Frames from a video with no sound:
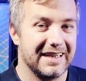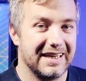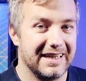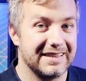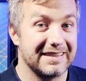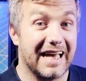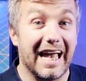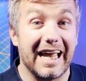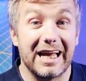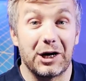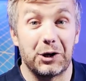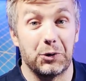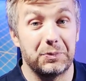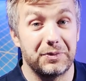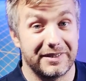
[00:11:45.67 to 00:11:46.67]
And I
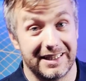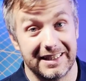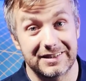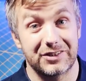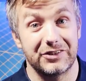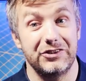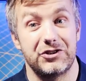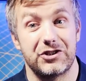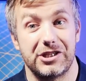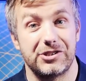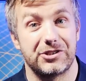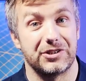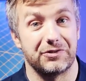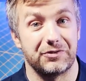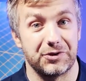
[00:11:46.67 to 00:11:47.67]
hope that's gonna
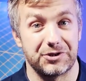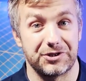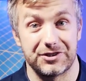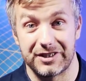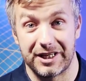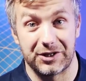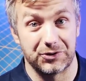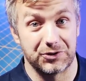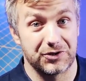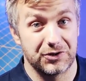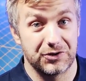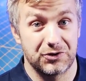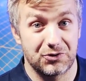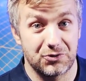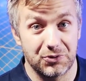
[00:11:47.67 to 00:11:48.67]
change in the future so I could
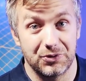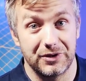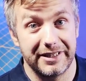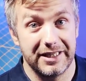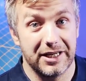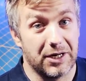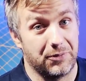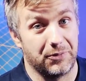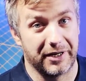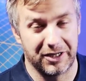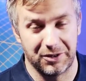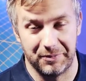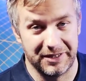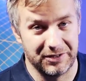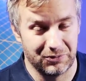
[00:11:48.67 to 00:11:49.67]
truly
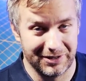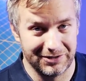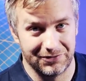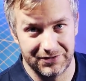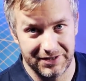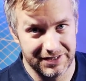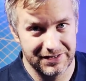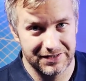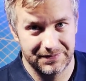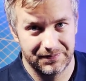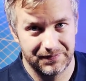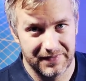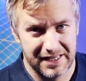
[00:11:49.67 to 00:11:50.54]
recommend one of these.